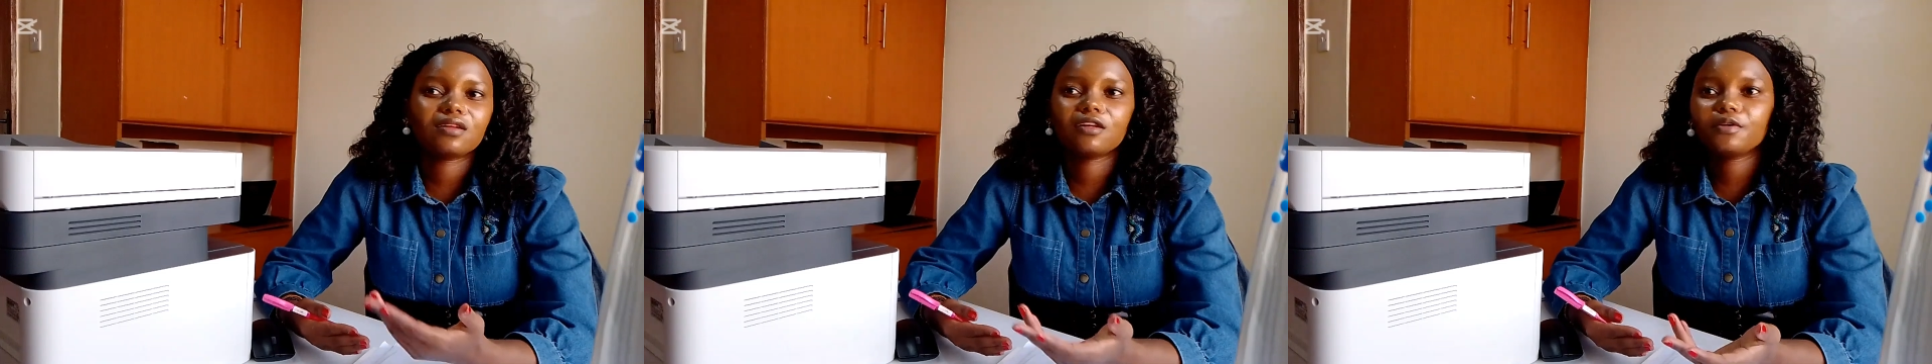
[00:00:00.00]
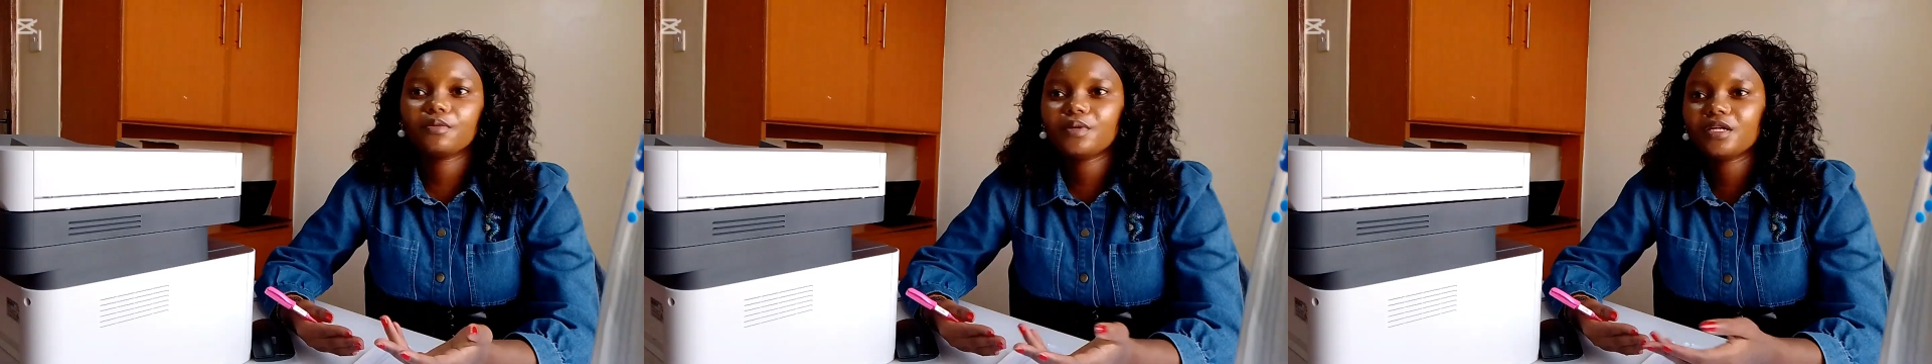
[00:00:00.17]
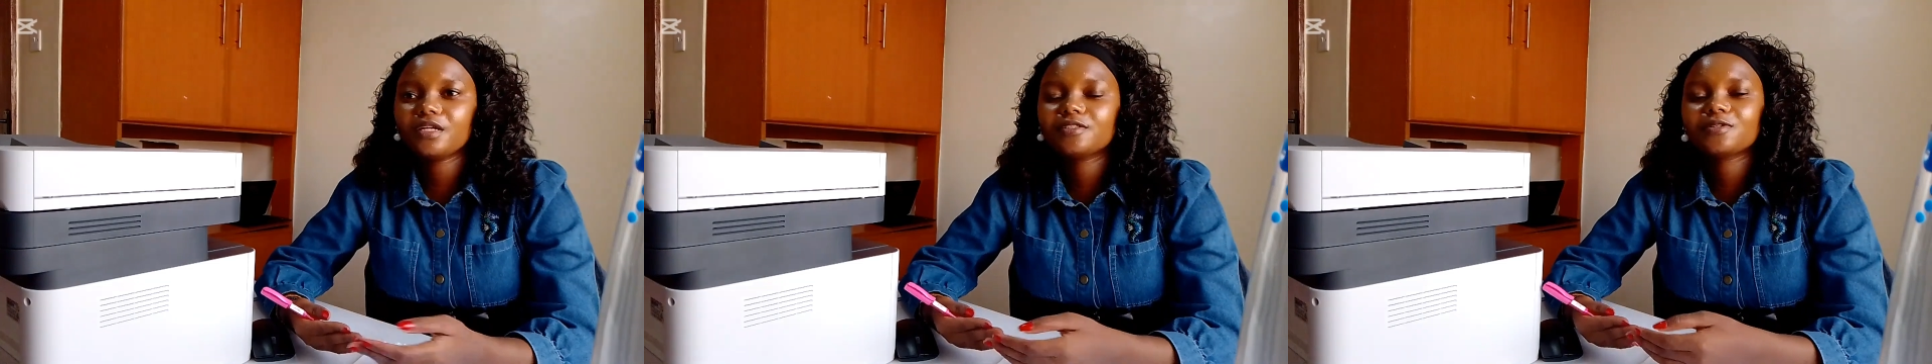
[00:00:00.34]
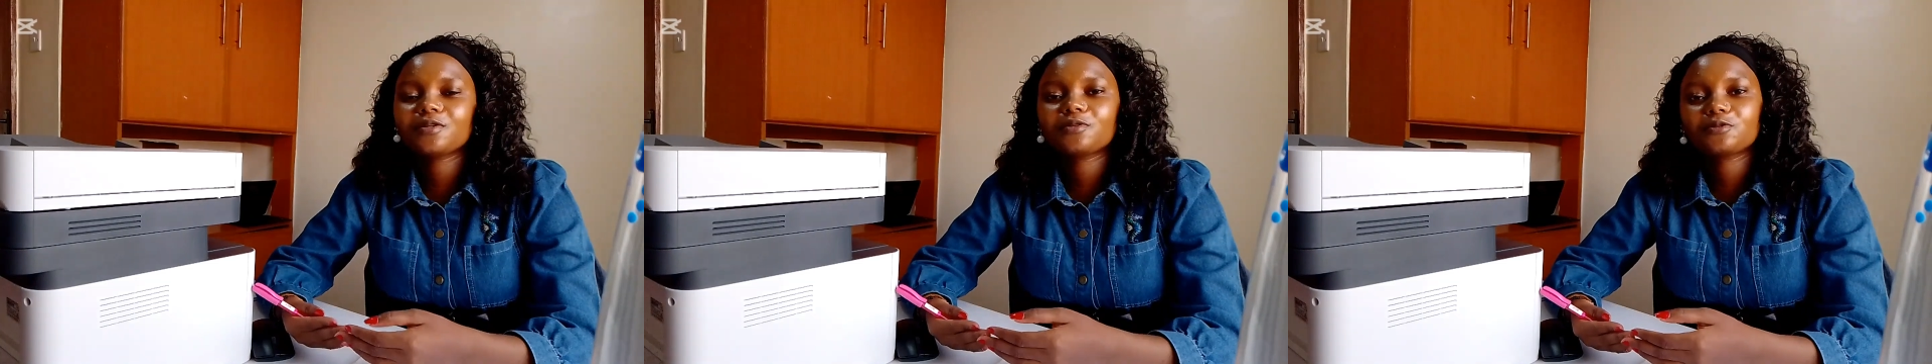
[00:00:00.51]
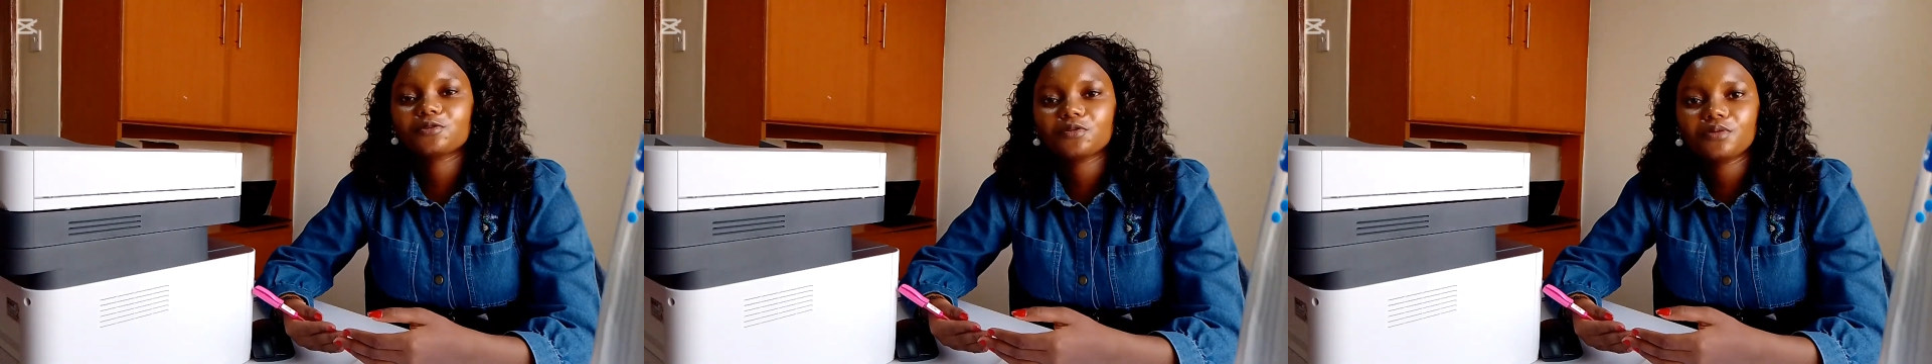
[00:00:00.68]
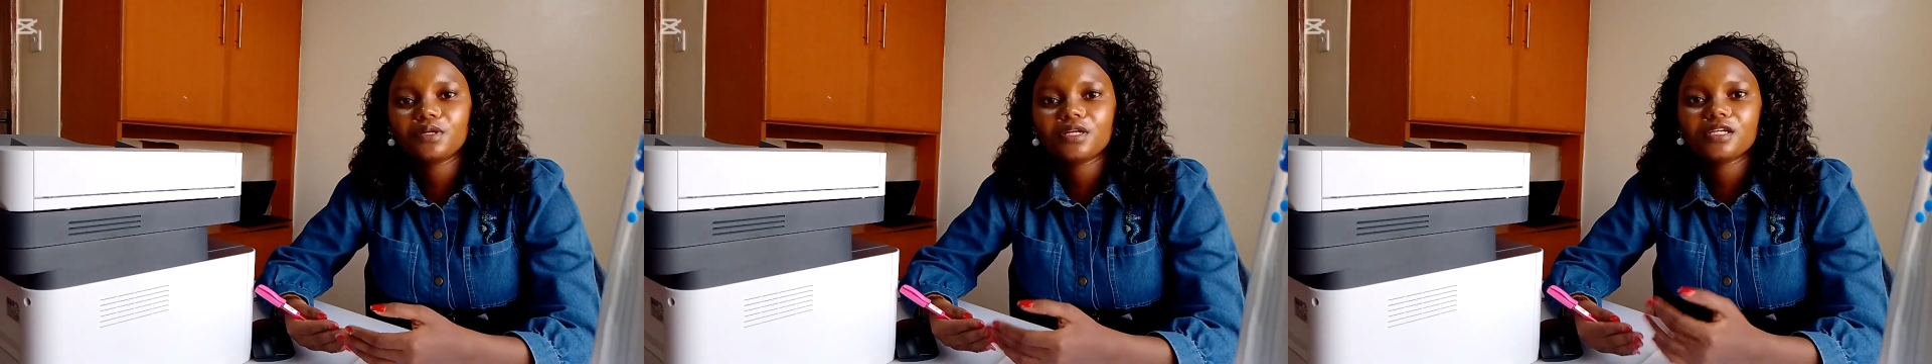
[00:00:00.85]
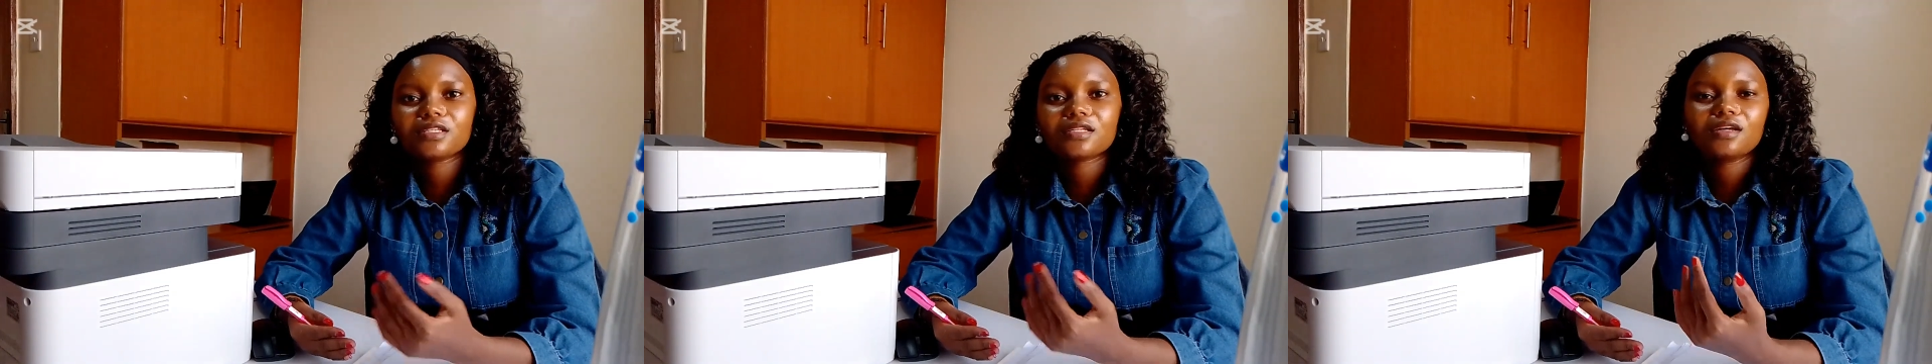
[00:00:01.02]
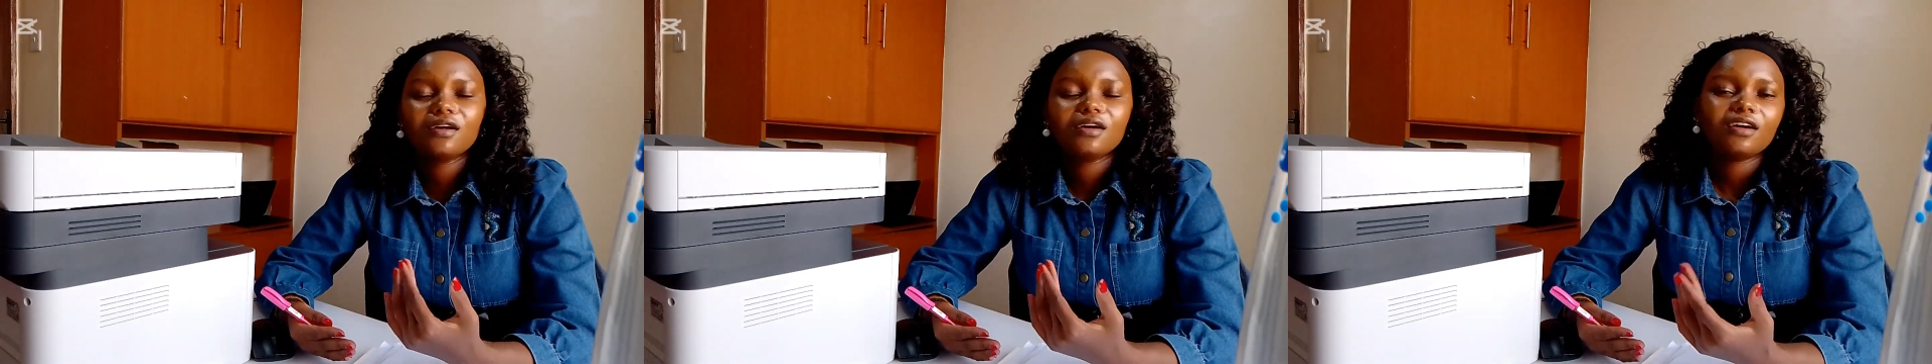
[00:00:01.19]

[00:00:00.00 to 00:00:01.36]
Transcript: 3 weeks or 2 weeks,